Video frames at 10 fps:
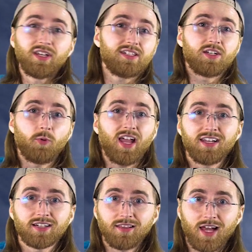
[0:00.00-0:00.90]
easy way
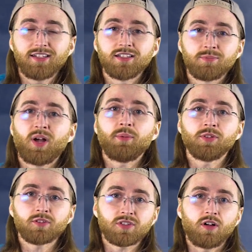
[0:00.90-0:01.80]
to license
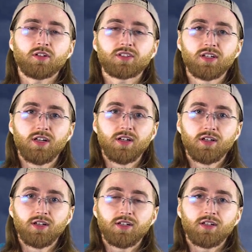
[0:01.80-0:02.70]
popular songs.
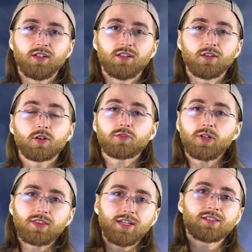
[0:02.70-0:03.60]
There are
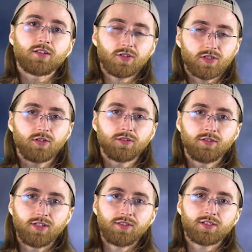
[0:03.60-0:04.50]
3 things that are certain in